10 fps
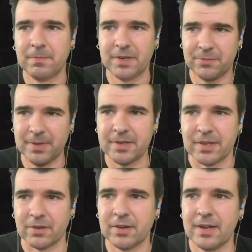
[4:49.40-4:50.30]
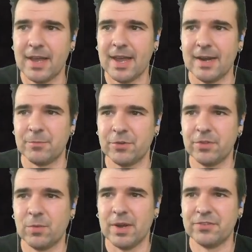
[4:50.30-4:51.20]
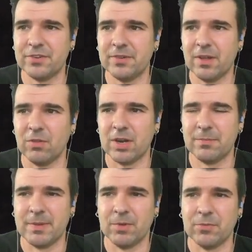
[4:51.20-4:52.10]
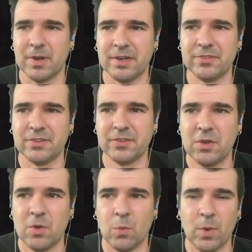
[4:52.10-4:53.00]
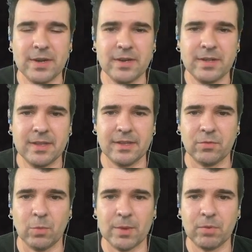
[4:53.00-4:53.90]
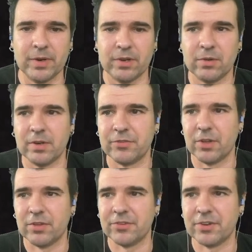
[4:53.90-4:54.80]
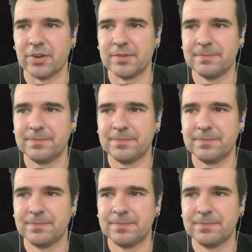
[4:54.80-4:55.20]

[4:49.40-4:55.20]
But it's been a year, and I'm sure the question a lot of people's minds is, when is 1.0 of SolidStart?